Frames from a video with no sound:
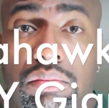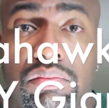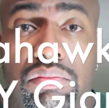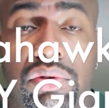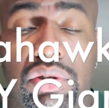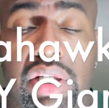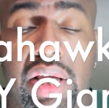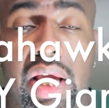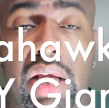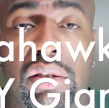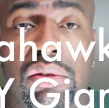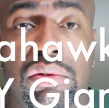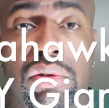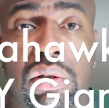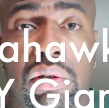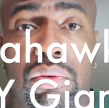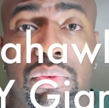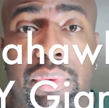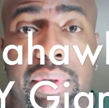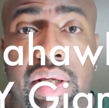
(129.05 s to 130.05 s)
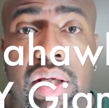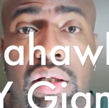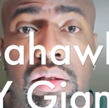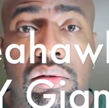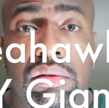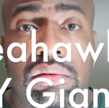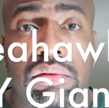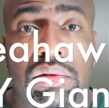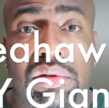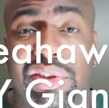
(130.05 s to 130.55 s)
Seattle's going to
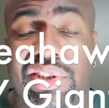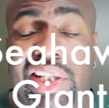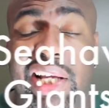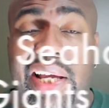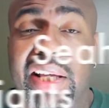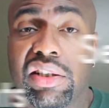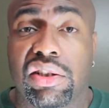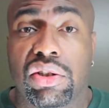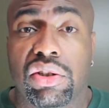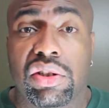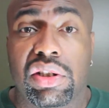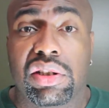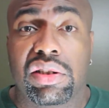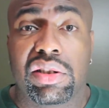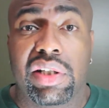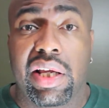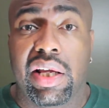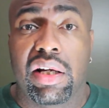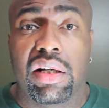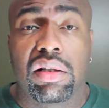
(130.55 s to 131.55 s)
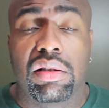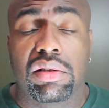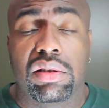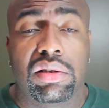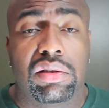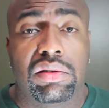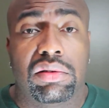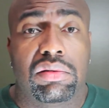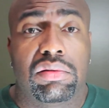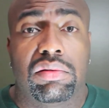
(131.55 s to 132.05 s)
win. The Giants are just
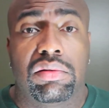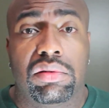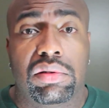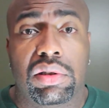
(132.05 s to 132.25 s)
there